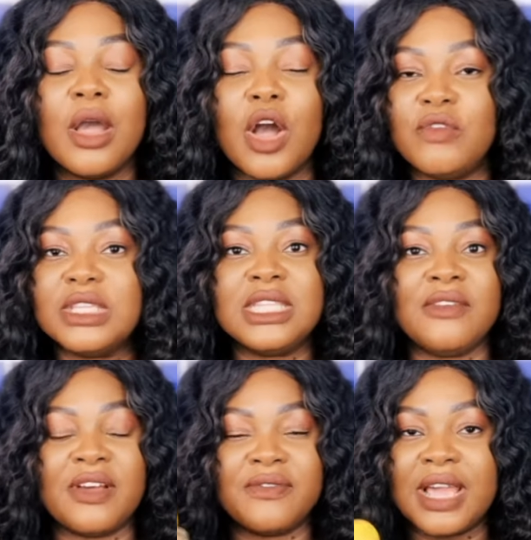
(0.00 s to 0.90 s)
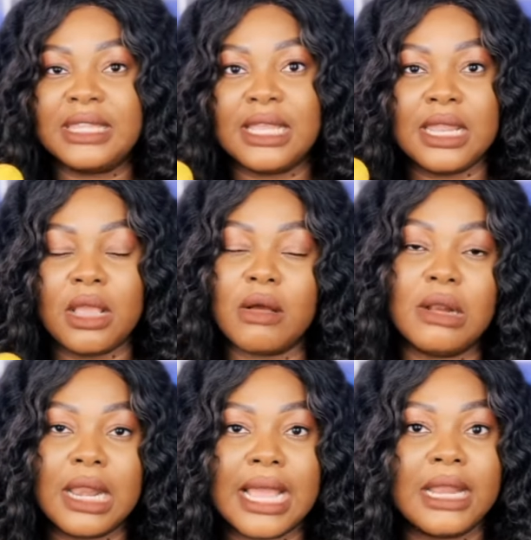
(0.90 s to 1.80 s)
Obviously, if I find the link
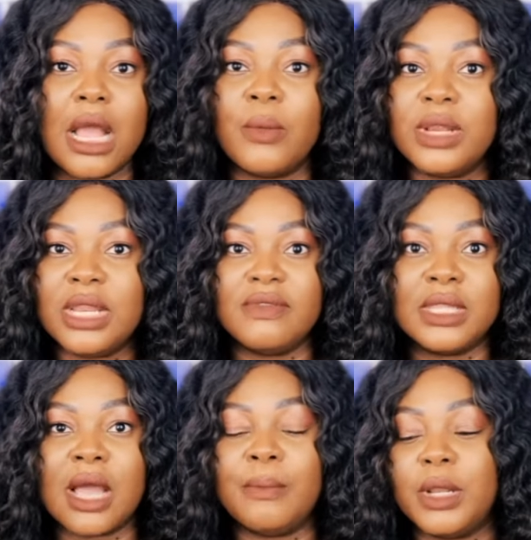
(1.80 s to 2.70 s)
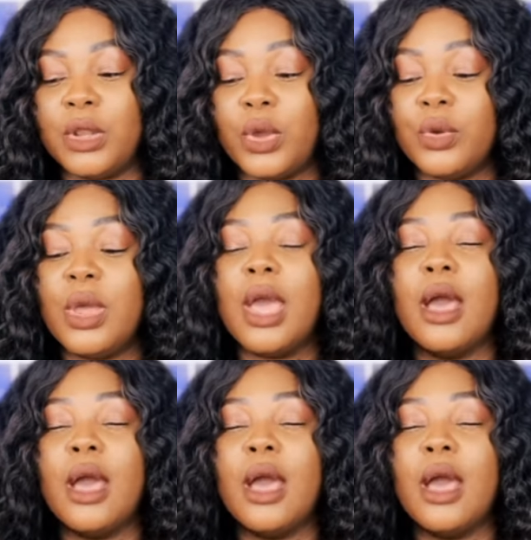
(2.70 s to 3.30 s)
online, I will leave it down below.